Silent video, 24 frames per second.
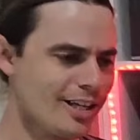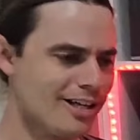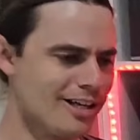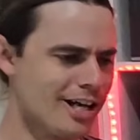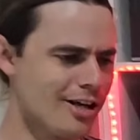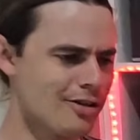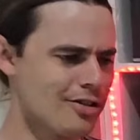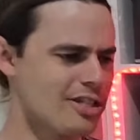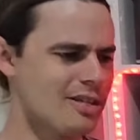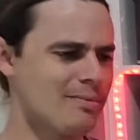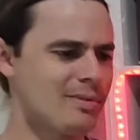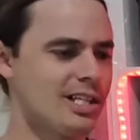
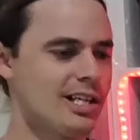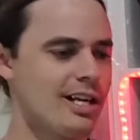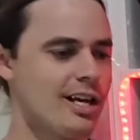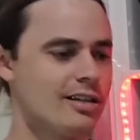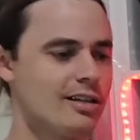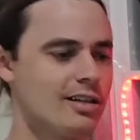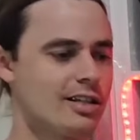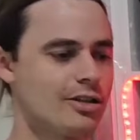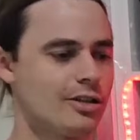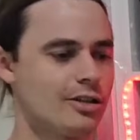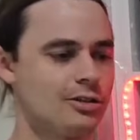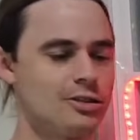Now, some of the
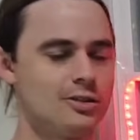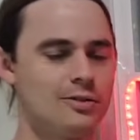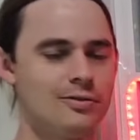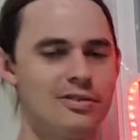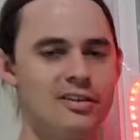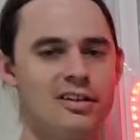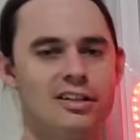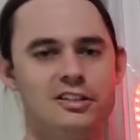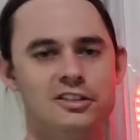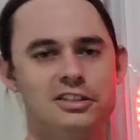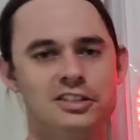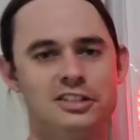other
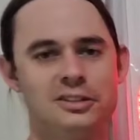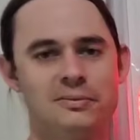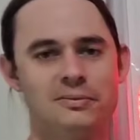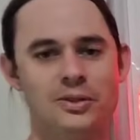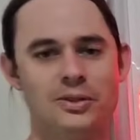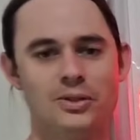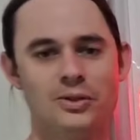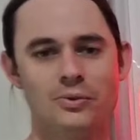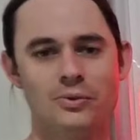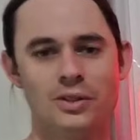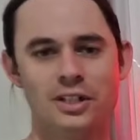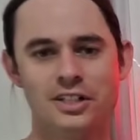controversies
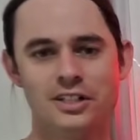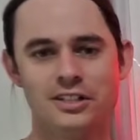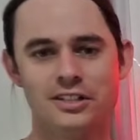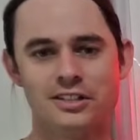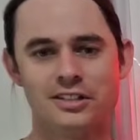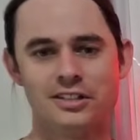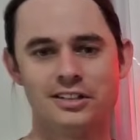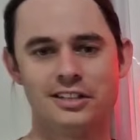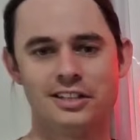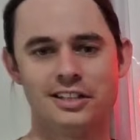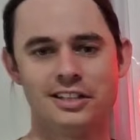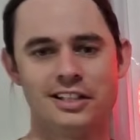more
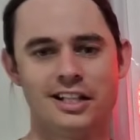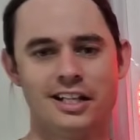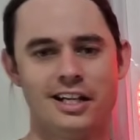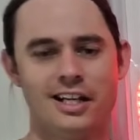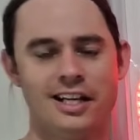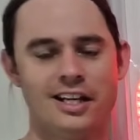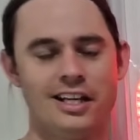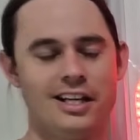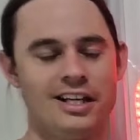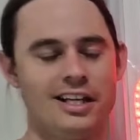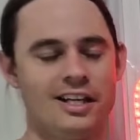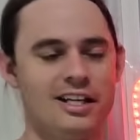recently,
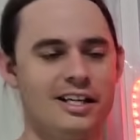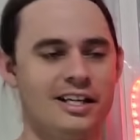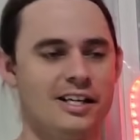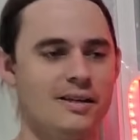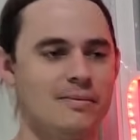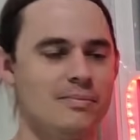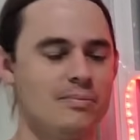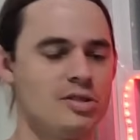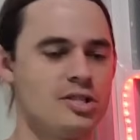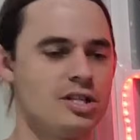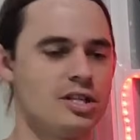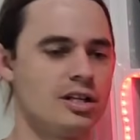
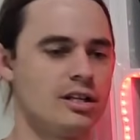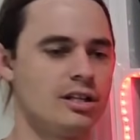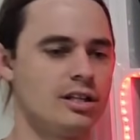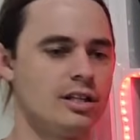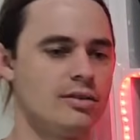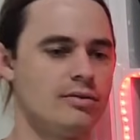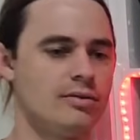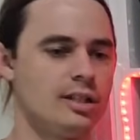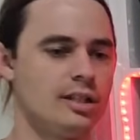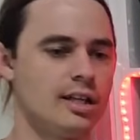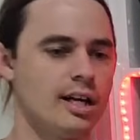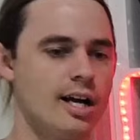particularly
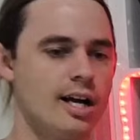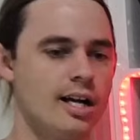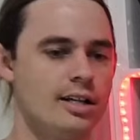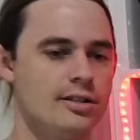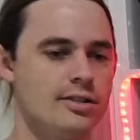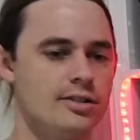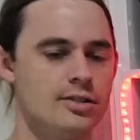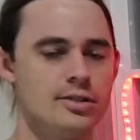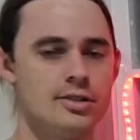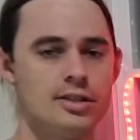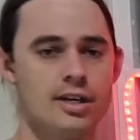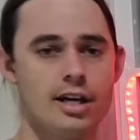in
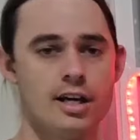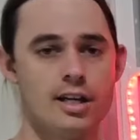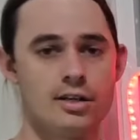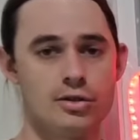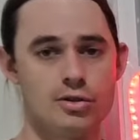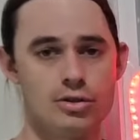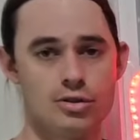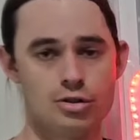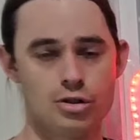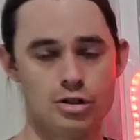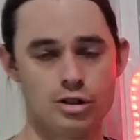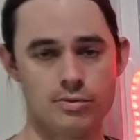regards to, say,
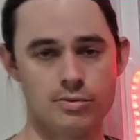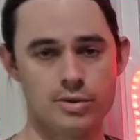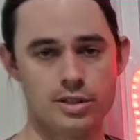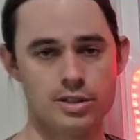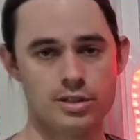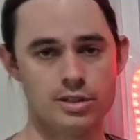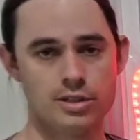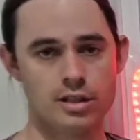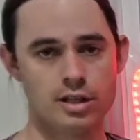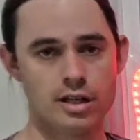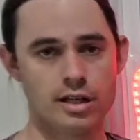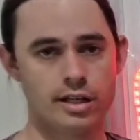
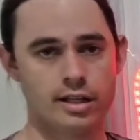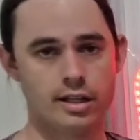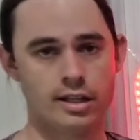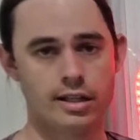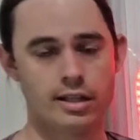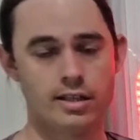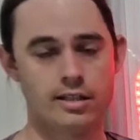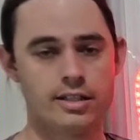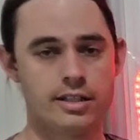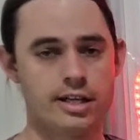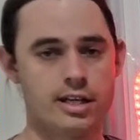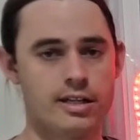YouTubers
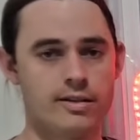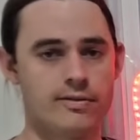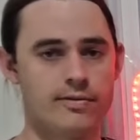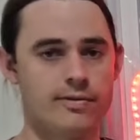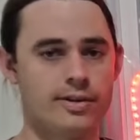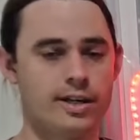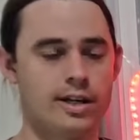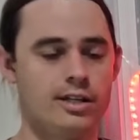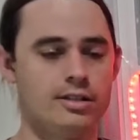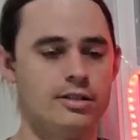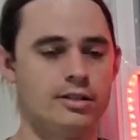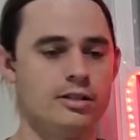like Danny
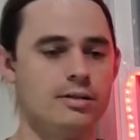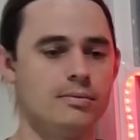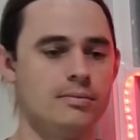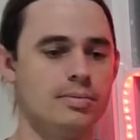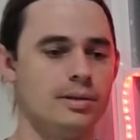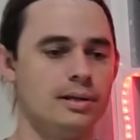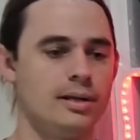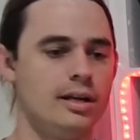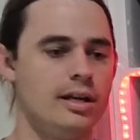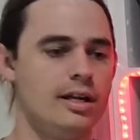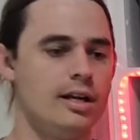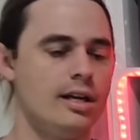Phantom,
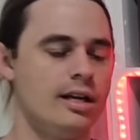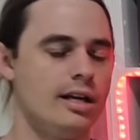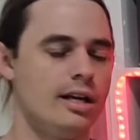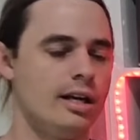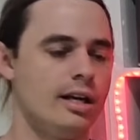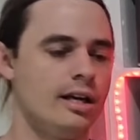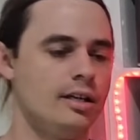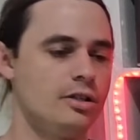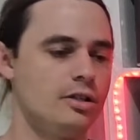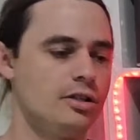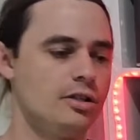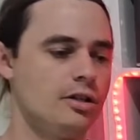
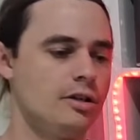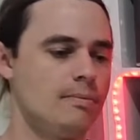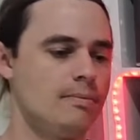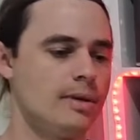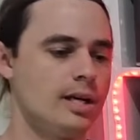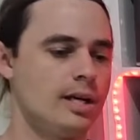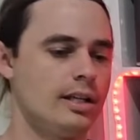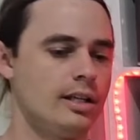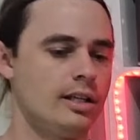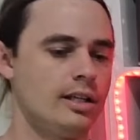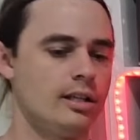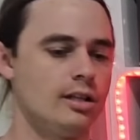
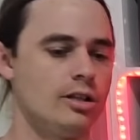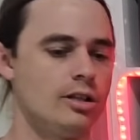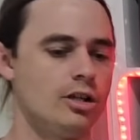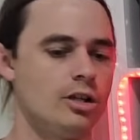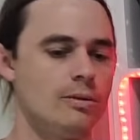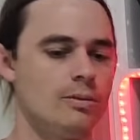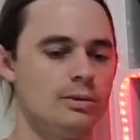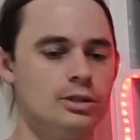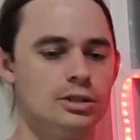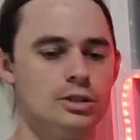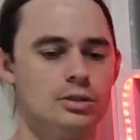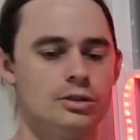making
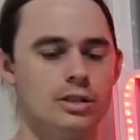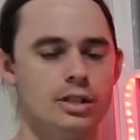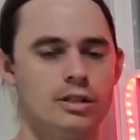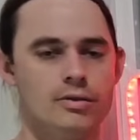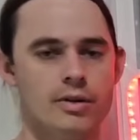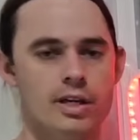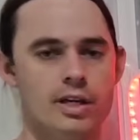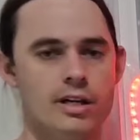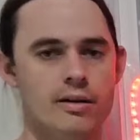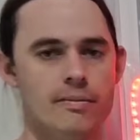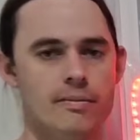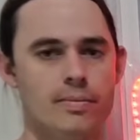commentary
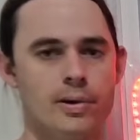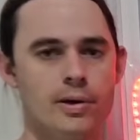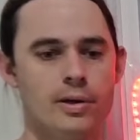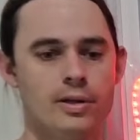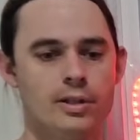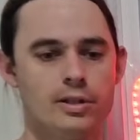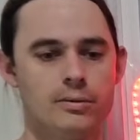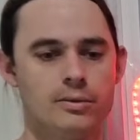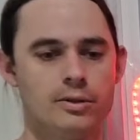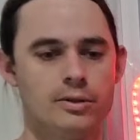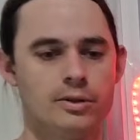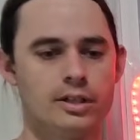around
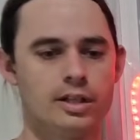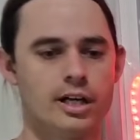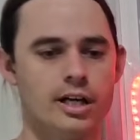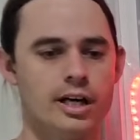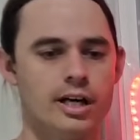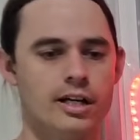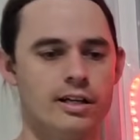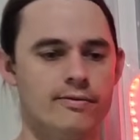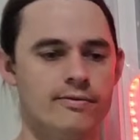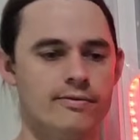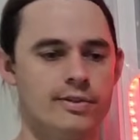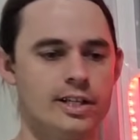Pokemon
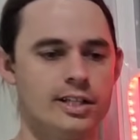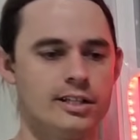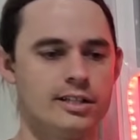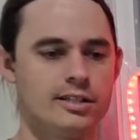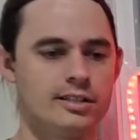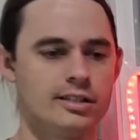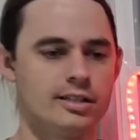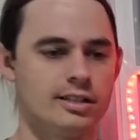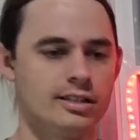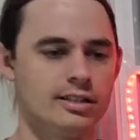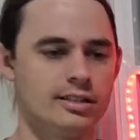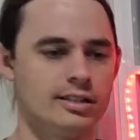card
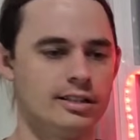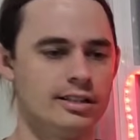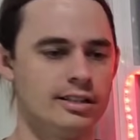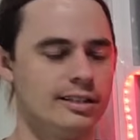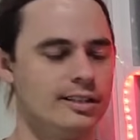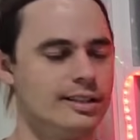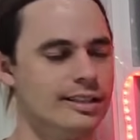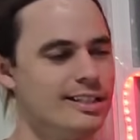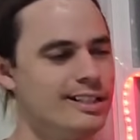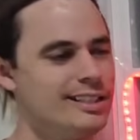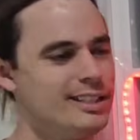investing that